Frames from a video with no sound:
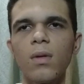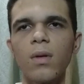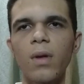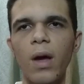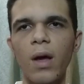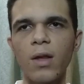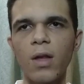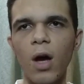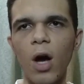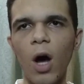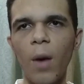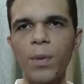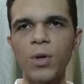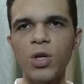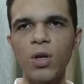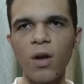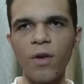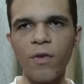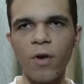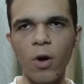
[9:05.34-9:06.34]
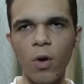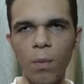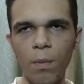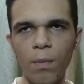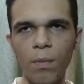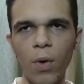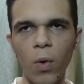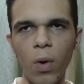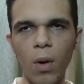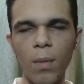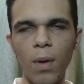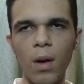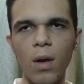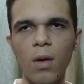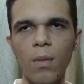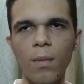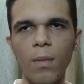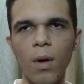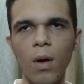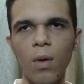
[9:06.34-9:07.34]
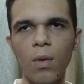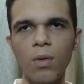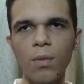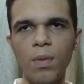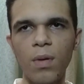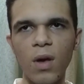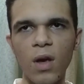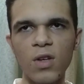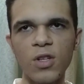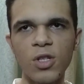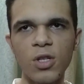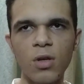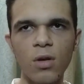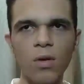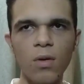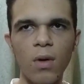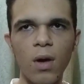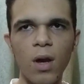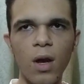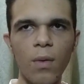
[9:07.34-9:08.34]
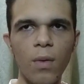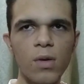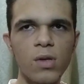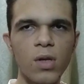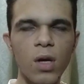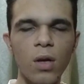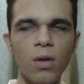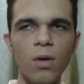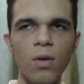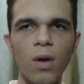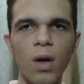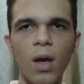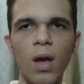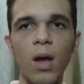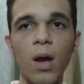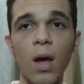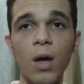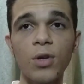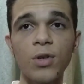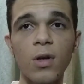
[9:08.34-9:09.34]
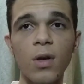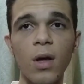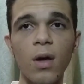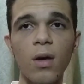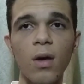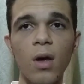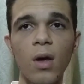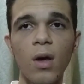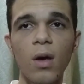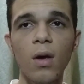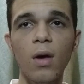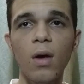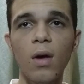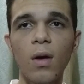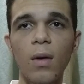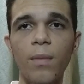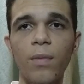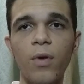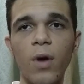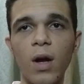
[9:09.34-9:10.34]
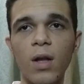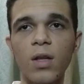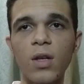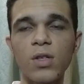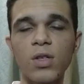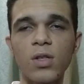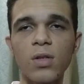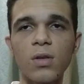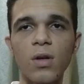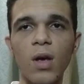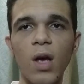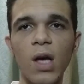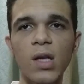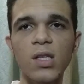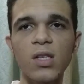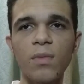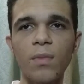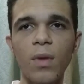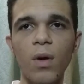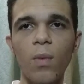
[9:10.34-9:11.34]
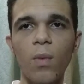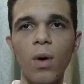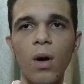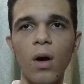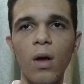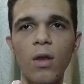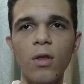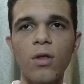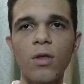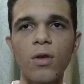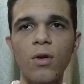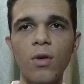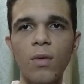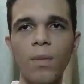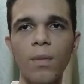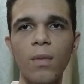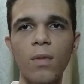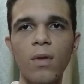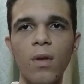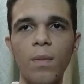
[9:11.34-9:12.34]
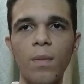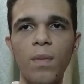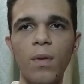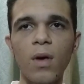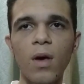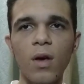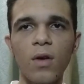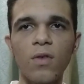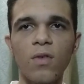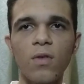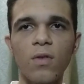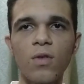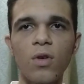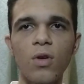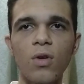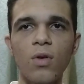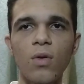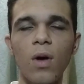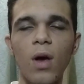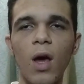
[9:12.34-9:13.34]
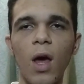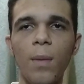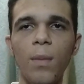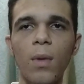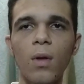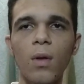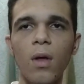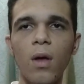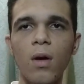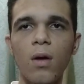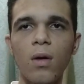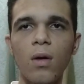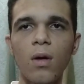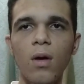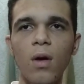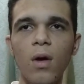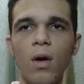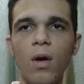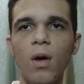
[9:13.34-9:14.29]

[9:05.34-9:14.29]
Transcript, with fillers: like the option of homebrewing my own PS2, and I was like, dude, I can actually like practice SMB1 through the PS2 emulator.